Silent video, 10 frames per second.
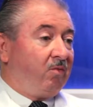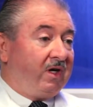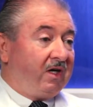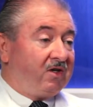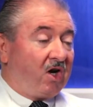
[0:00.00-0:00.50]
We
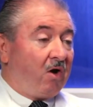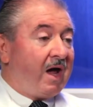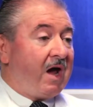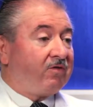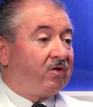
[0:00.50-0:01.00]
need to go
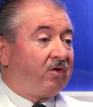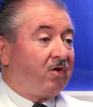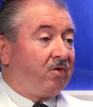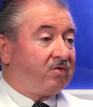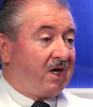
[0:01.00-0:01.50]
after
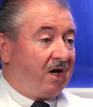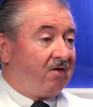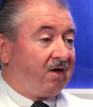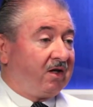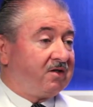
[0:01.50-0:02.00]
those
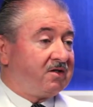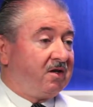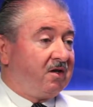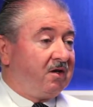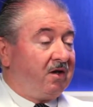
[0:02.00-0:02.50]
areas,
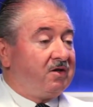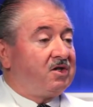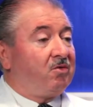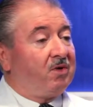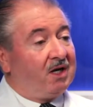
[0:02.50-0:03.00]
and
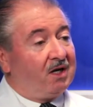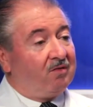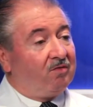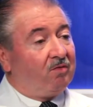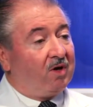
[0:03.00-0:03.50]
so we
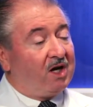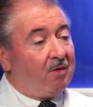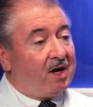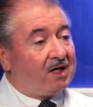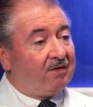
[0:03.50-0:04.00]
give
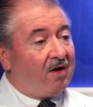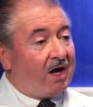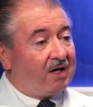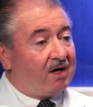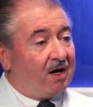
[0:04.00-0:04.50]
radioactive
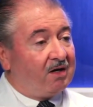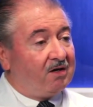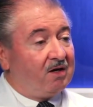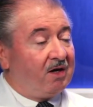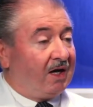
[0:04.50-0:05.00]
iodine.
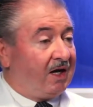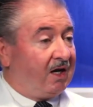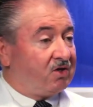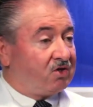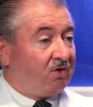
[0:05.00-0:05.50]

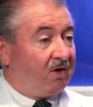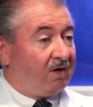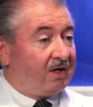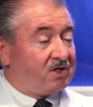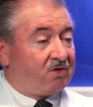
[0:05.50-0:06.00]
Again,
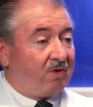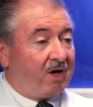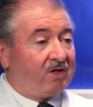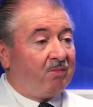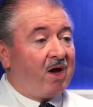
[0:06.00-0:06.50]
circulates
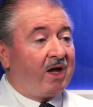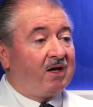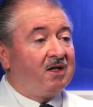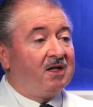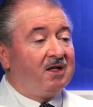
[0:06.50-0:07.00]
throughout the
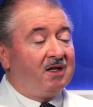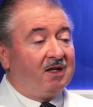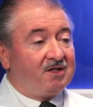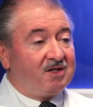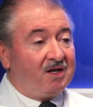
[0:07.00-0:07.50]
body.
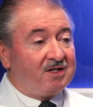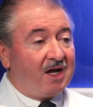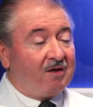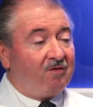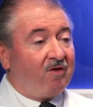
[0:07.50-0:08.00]
It seeks
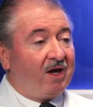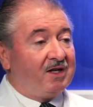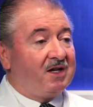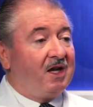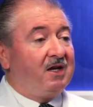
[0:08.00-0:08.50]
out and
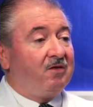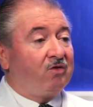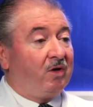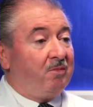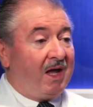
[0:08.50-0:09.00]
finds any of
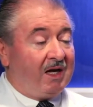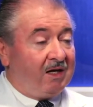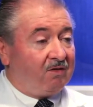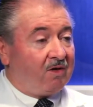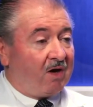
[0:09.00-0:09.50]
the
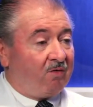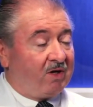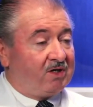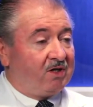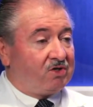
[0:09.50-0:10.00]
remaining
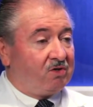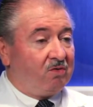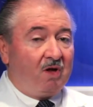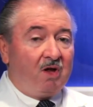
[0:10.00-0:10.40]
thyroid tissue,